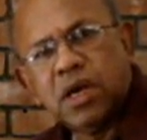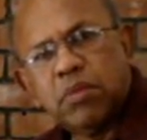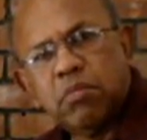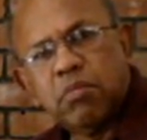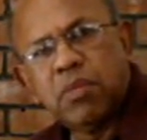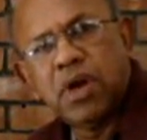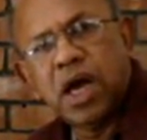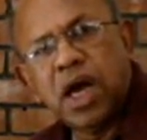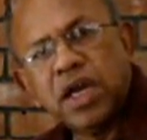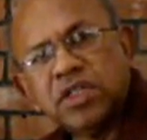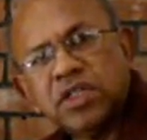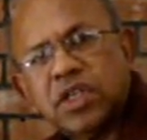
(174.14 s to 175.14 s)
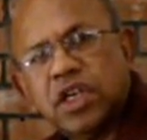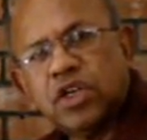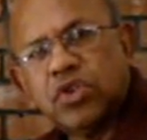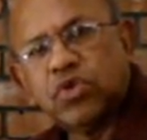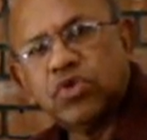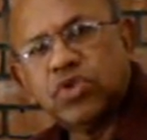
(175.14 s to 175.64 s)
And I
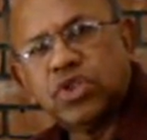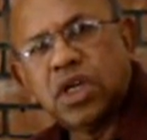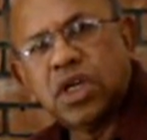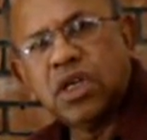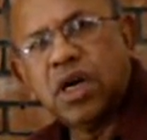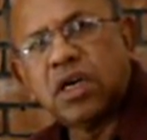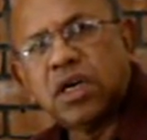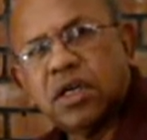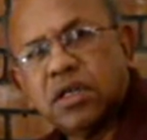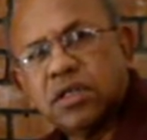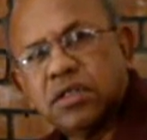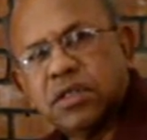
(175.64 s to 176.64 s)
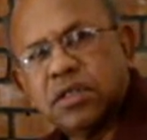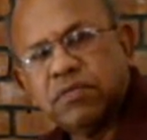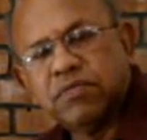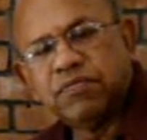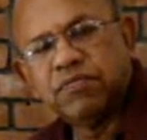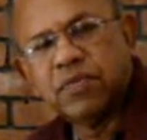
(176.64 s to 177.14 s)
decided to study
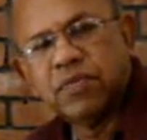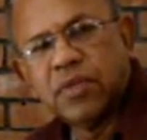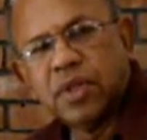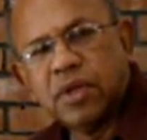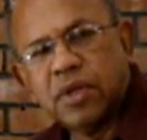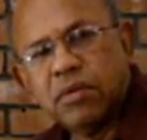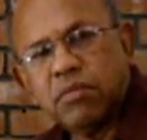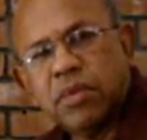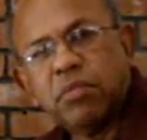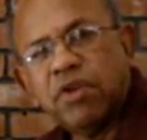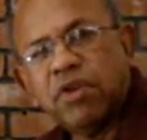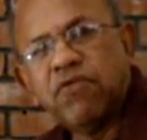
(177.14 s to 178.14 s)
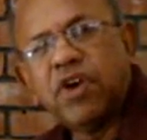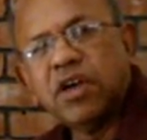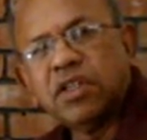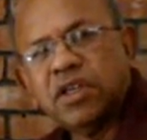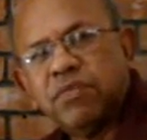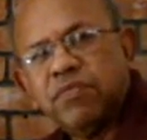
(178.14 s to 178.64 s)
architecture. But my
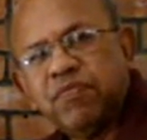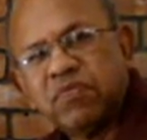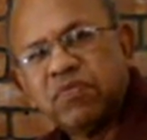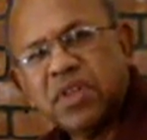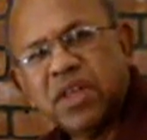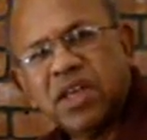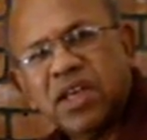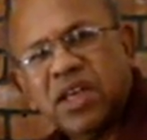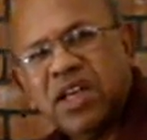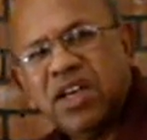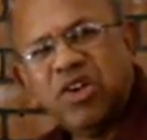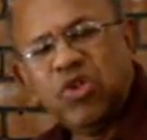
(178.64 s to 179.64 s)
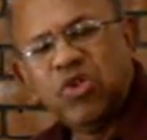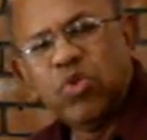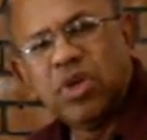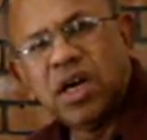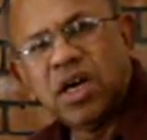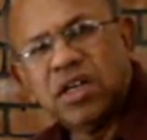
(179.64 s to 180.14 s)
father, he
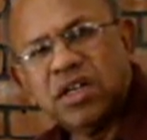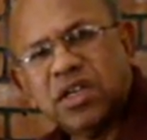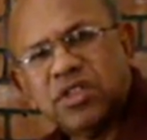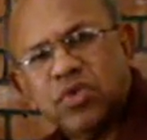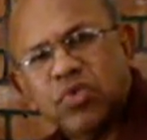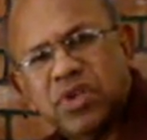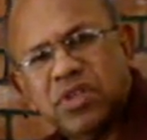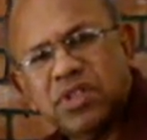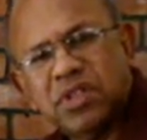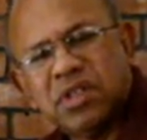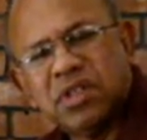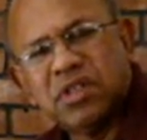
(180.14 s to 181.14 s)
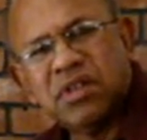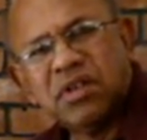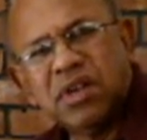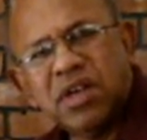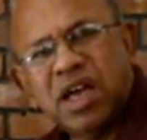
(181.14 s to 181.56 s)
didn't know what architecture was.